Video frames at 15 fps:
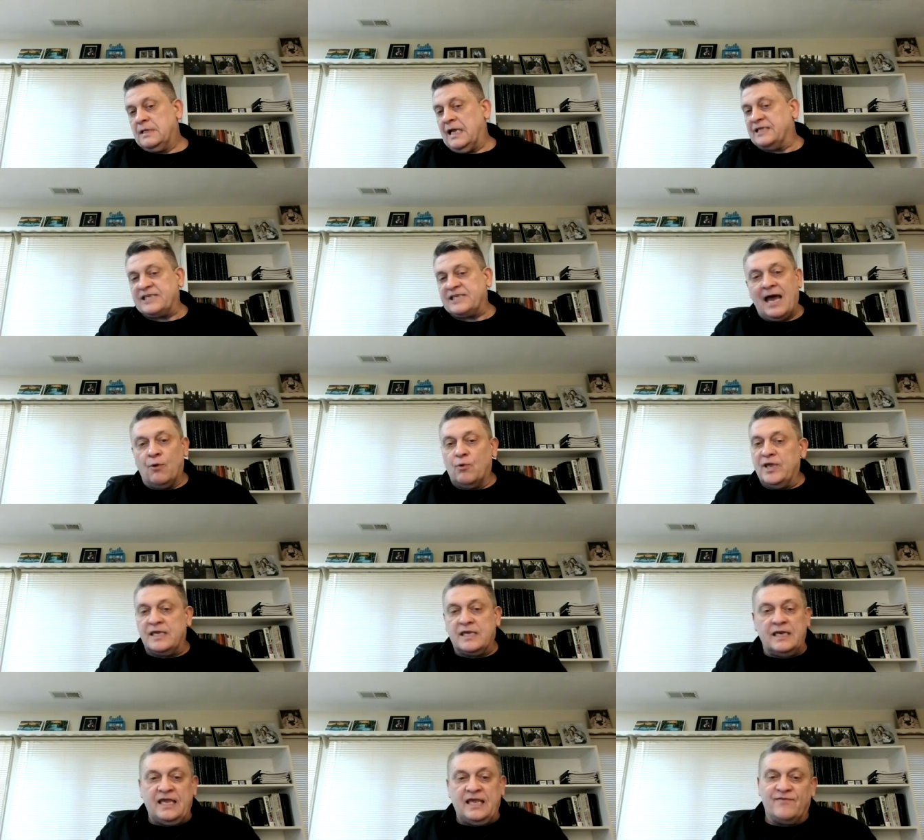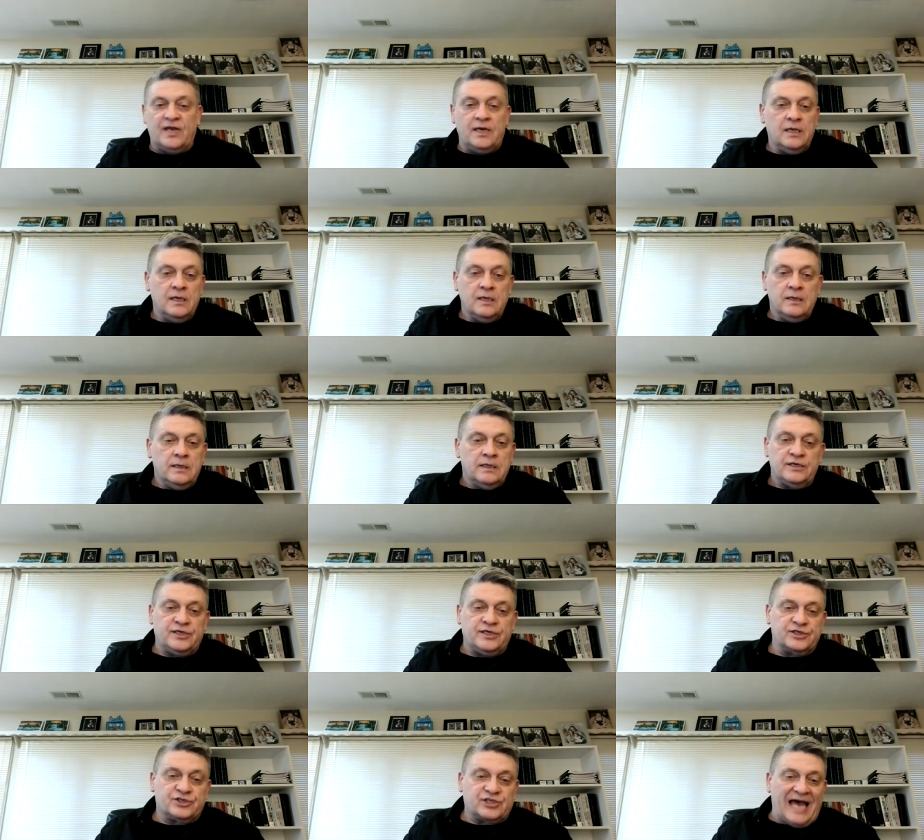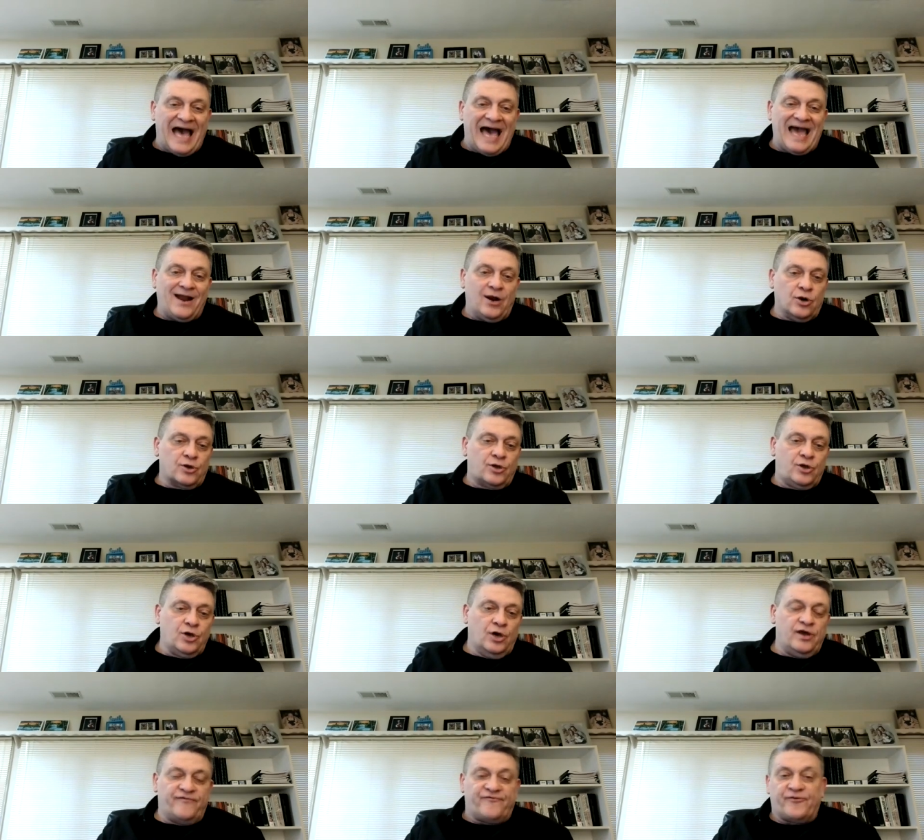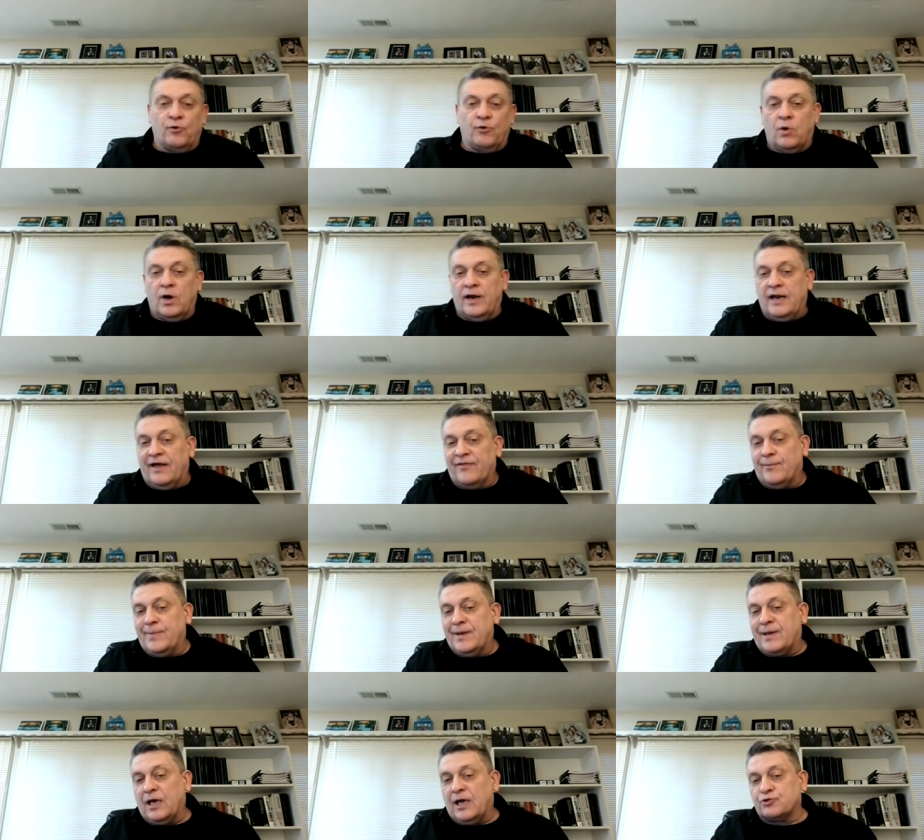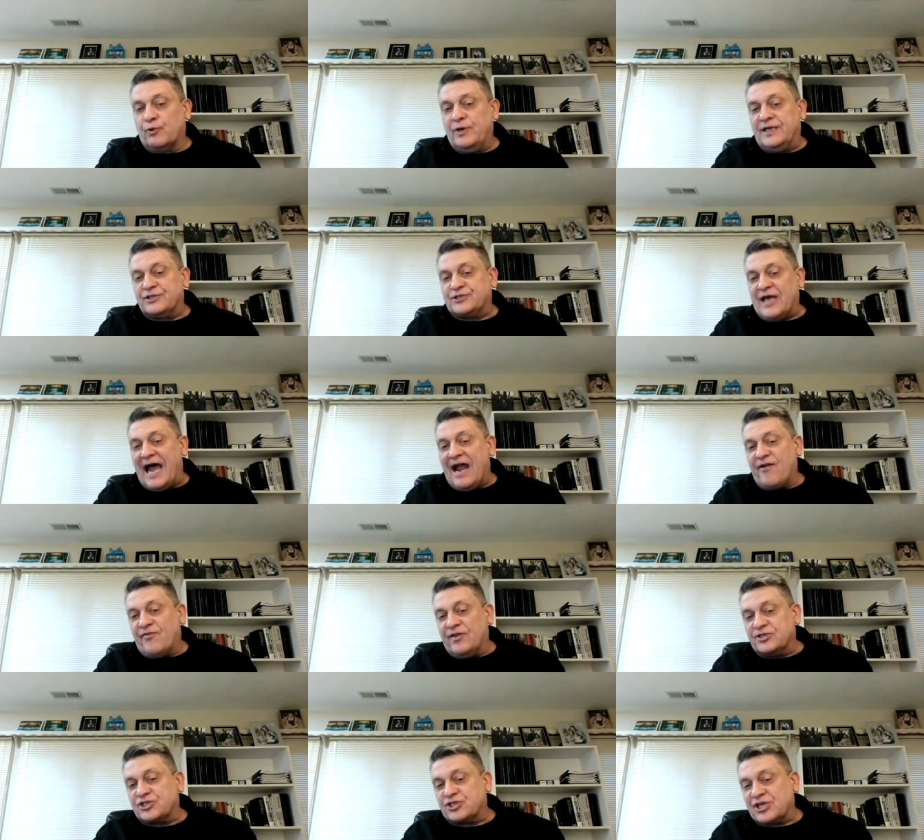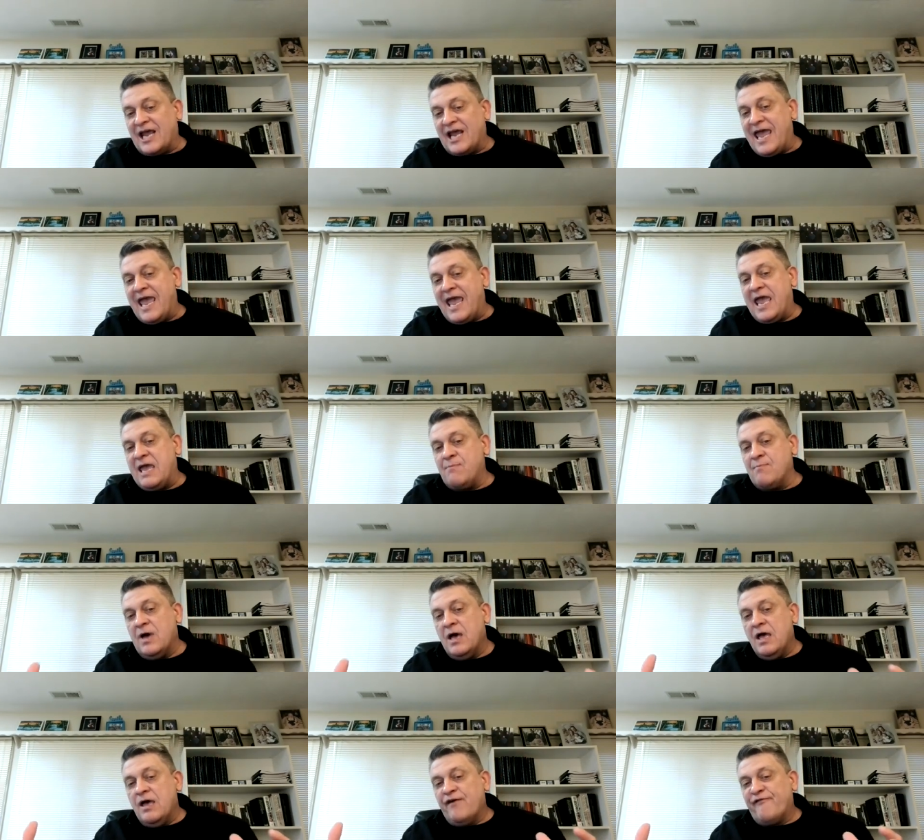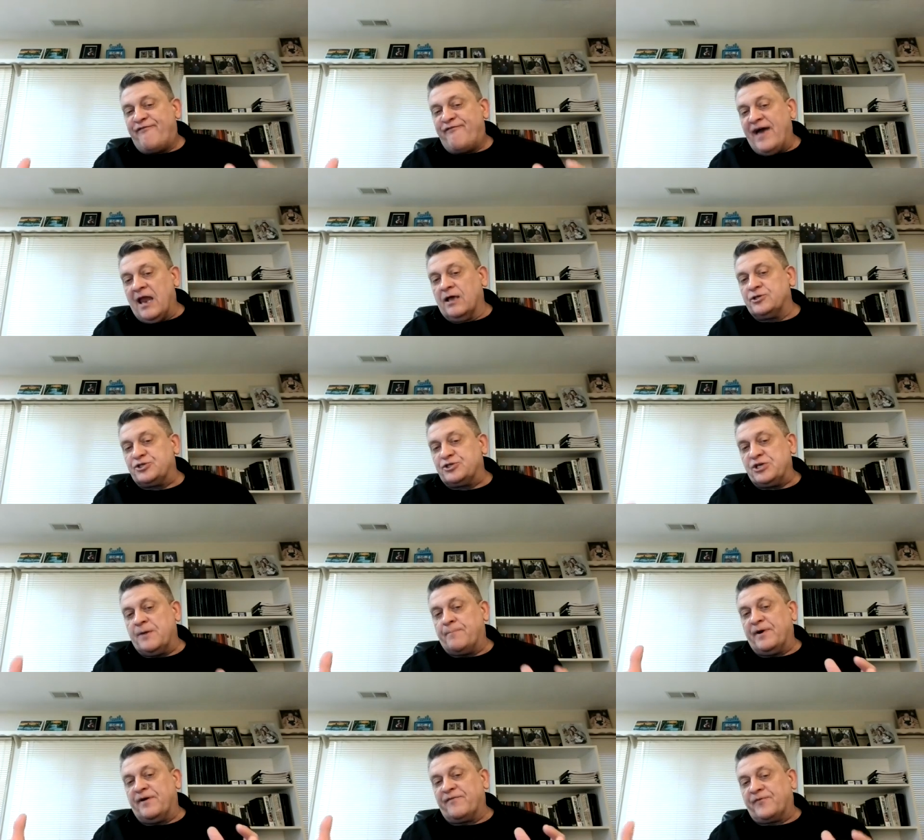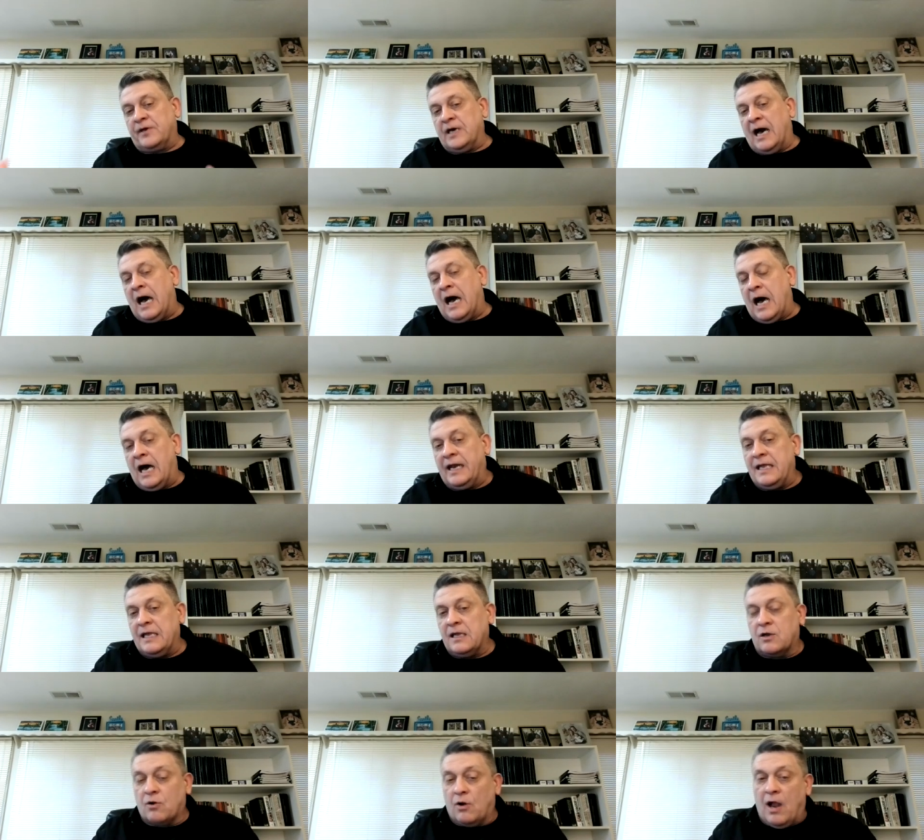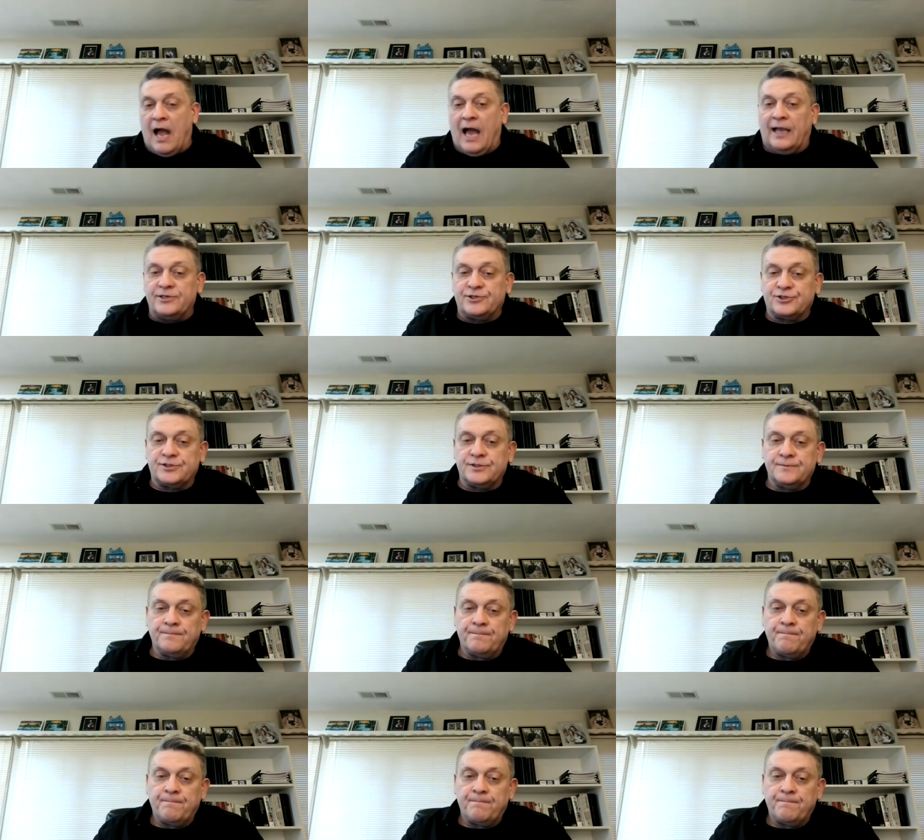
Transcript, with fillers: That's how we can even desire good for one another, because we desire this same fellowship of God in Christ